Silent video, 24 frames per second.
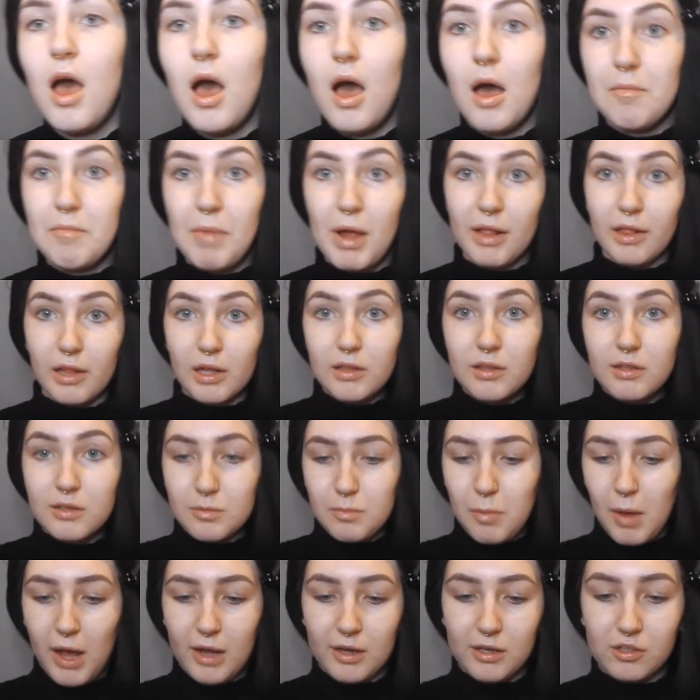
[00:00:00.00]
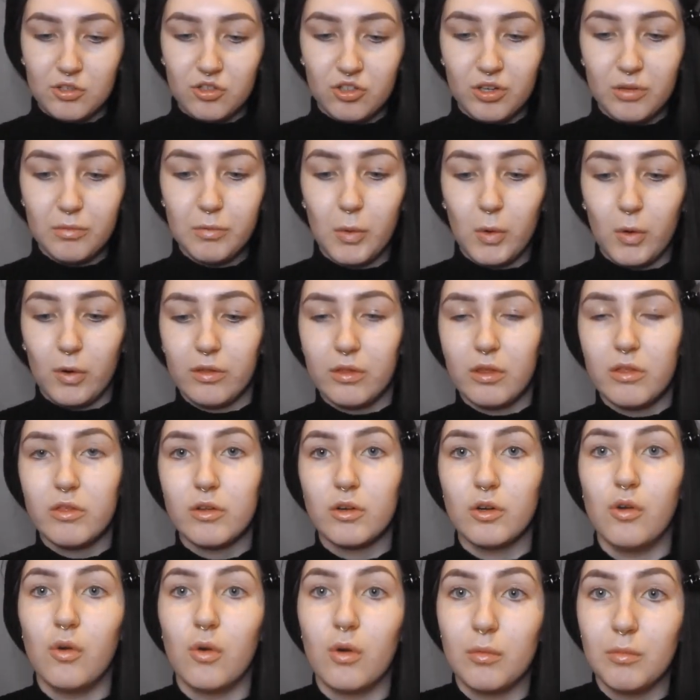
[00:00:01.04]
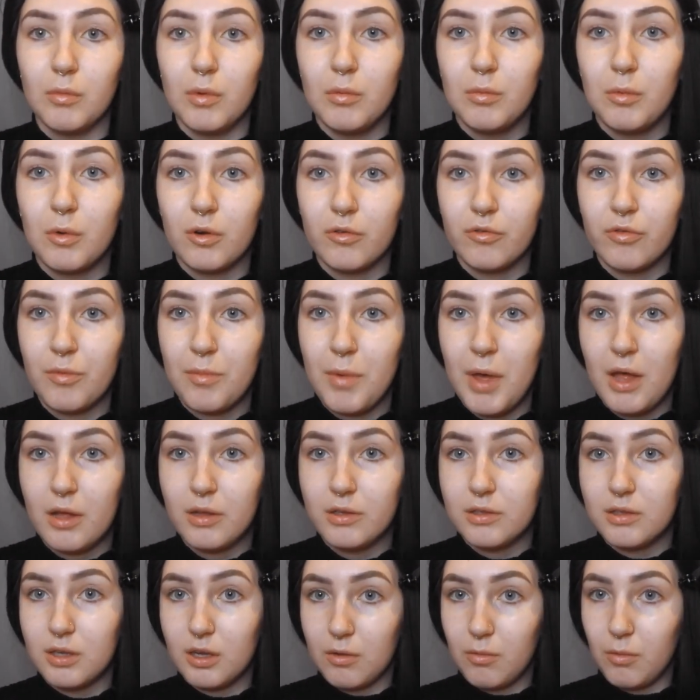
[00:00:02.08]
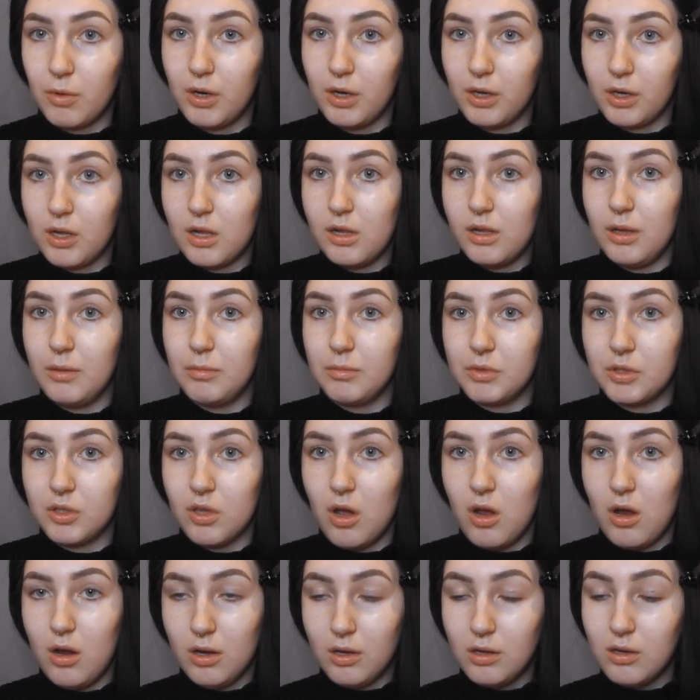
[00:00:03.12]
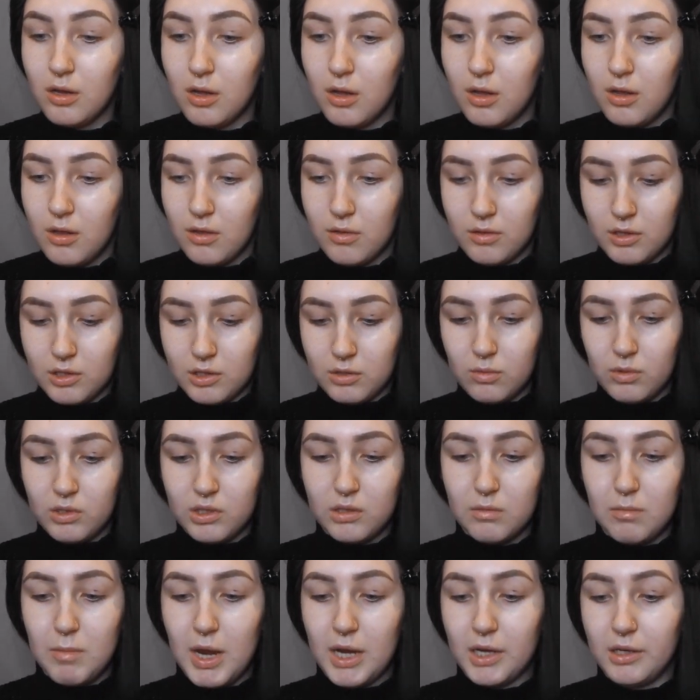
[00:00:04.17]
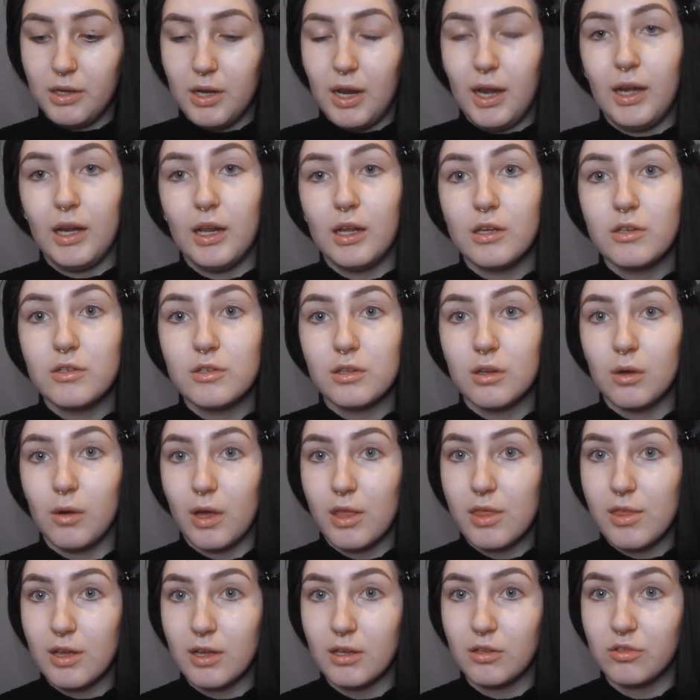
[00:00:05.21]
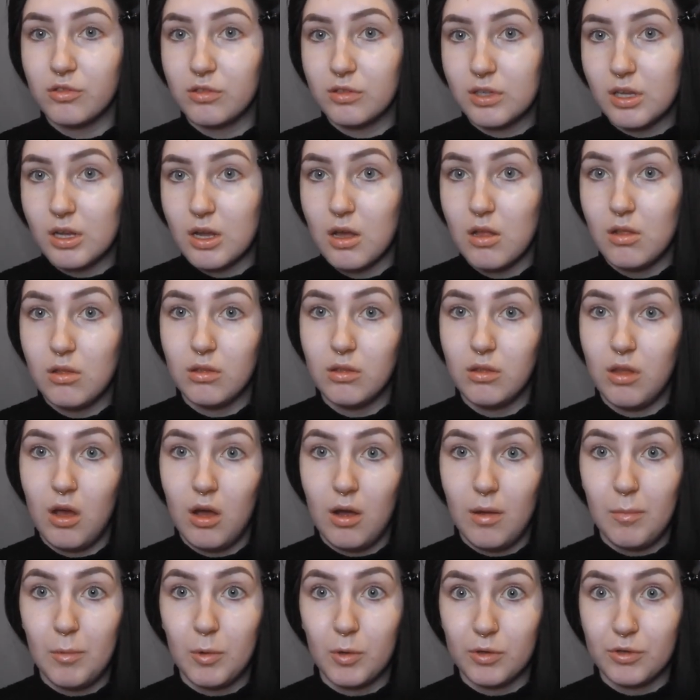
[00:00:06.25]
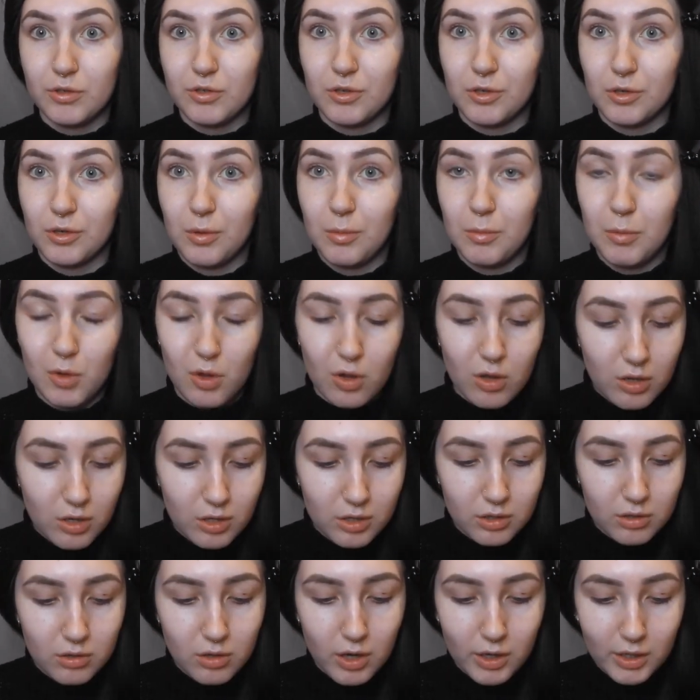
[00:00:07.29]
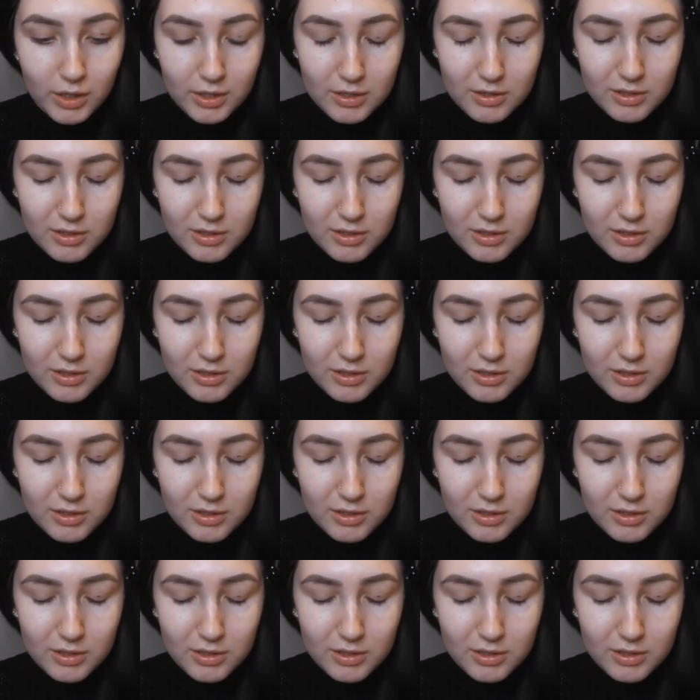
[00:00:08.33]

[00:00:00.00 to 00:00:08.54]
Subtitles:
I like this packaging more than their normal Morphe palettes, like where it clips on. This one's magnetic, so I think it's just like a lot more durable and a lot